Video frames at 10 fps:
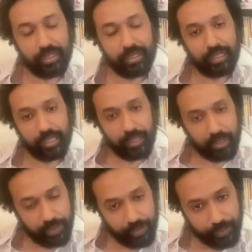and
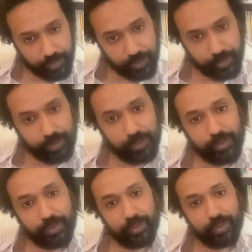so
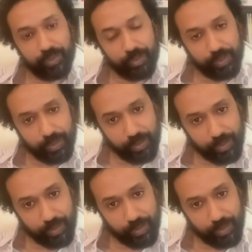how do we